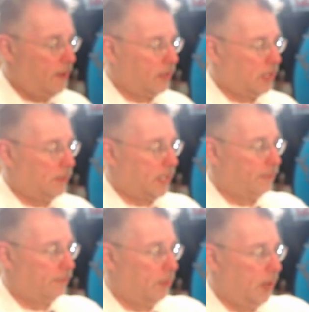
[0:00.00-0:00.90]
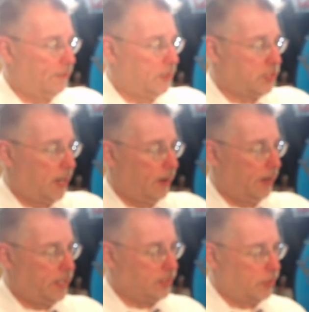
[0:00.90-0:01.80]
coming in from off the
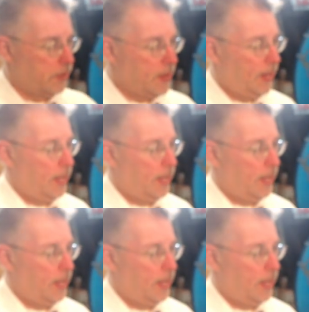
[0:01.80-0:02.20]
Sahara Desert